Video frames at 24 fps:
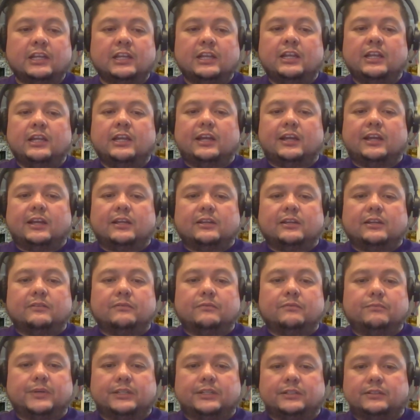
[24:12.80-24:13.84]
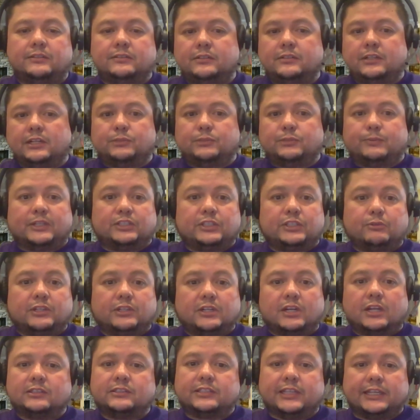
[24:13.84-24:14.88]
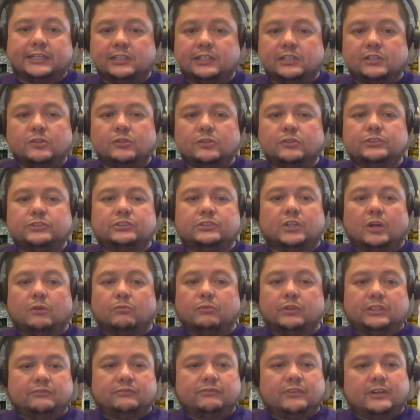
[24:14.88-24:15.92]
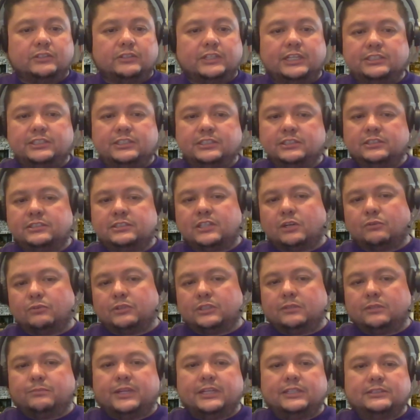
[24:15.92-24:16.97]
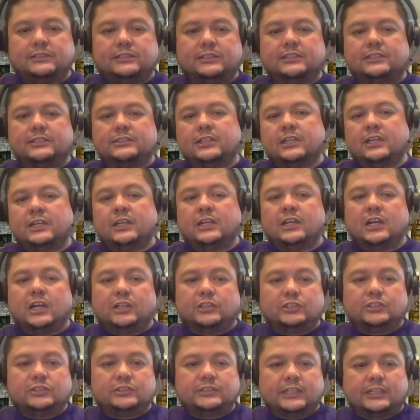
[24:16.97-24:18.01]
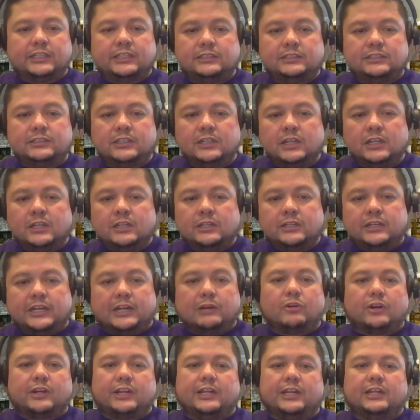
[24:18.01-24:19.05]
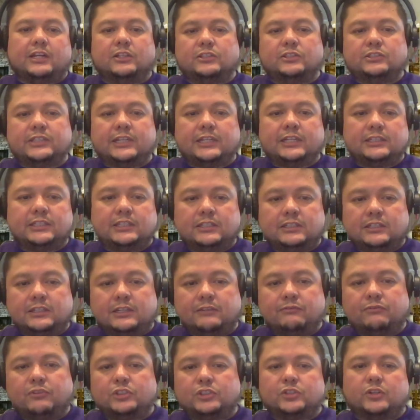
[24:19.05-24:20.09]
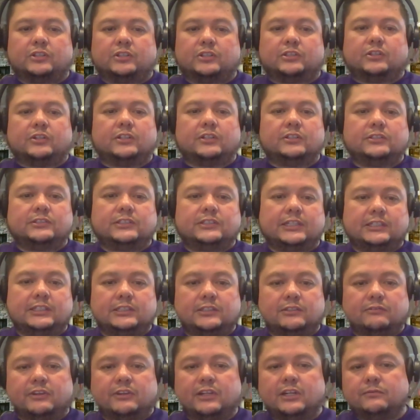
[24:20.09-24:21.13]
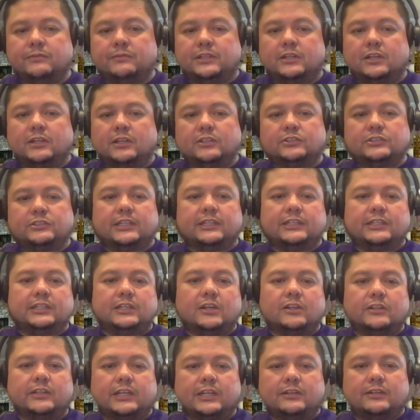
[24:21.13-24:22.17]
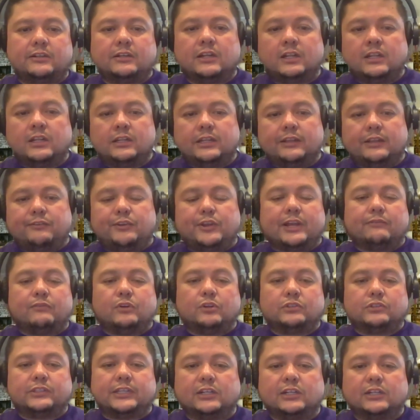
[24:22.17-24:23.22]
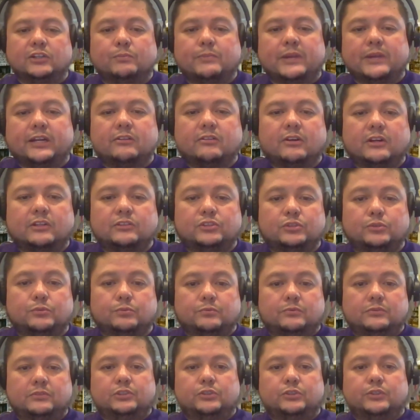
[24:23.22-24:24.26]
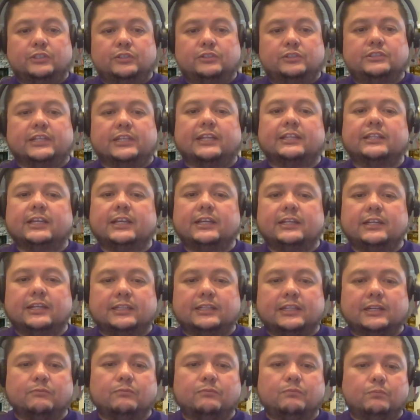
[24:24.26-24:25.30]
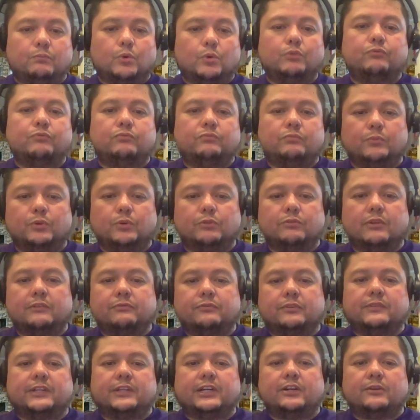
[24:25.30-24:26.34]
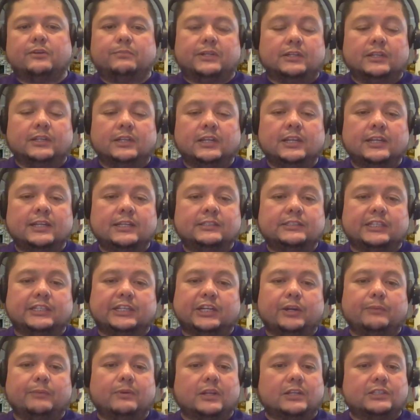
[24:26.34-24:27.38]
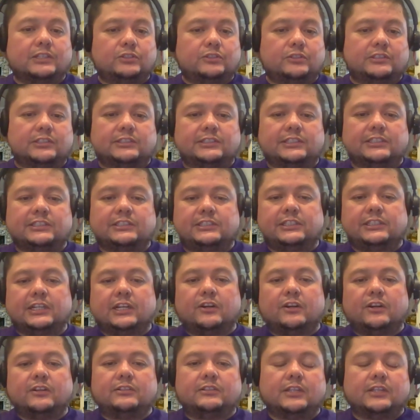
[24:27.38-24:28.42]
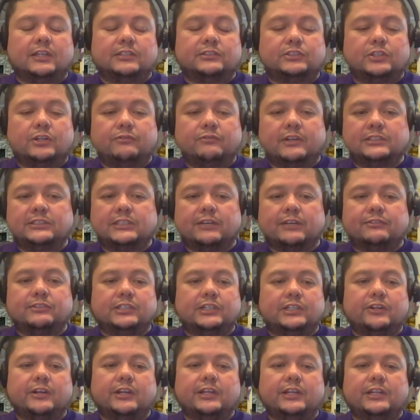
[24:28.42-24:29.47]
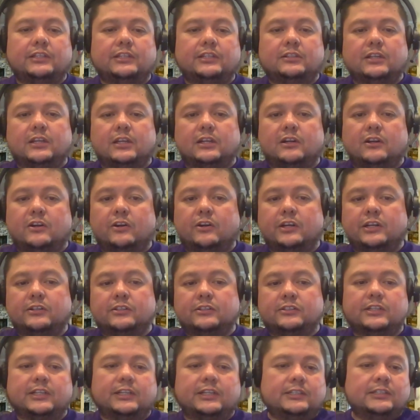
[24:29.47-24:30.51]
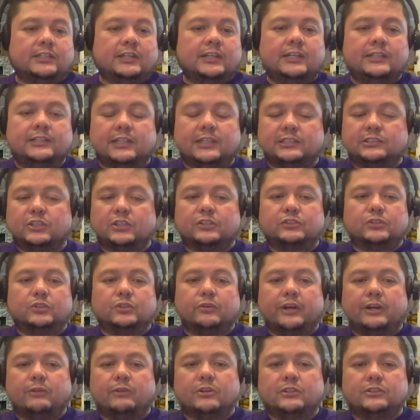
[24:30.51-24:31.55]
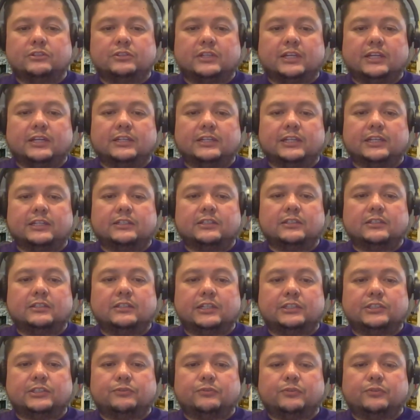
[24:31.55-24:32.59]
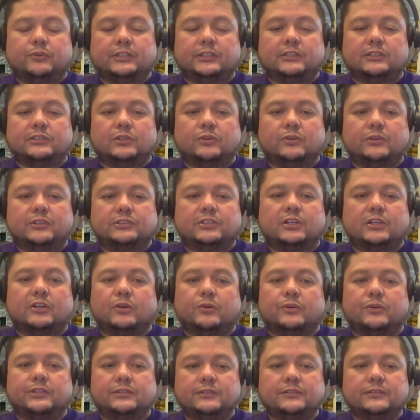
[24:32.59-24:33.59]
but especially with non-technical, start with the foundation, start with the basics, understanding networking, understanding infrastructure, understanding development, understanding all that, if you have no technical background to understand that, and then move up from there. But Security Plus, there's a CC. I heard Certified Cybersecurity earlier today. That's also a great one to kind of get your foot in the door and start going.